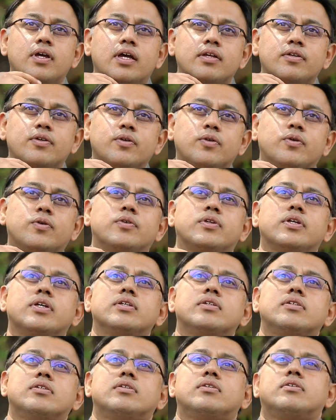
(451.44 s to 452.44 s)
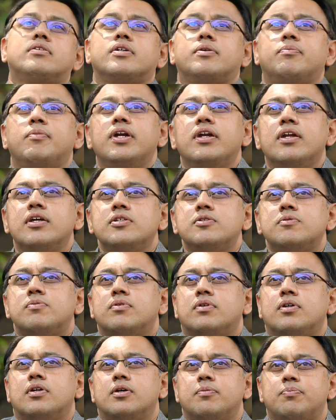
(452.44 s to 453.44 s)
As you know, there is tremendous
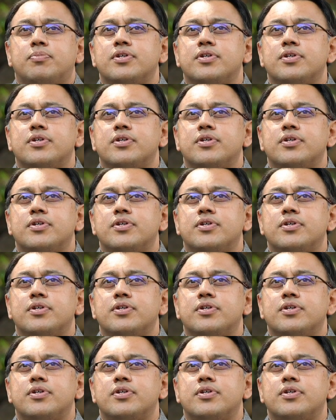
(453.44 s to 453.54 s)
uh,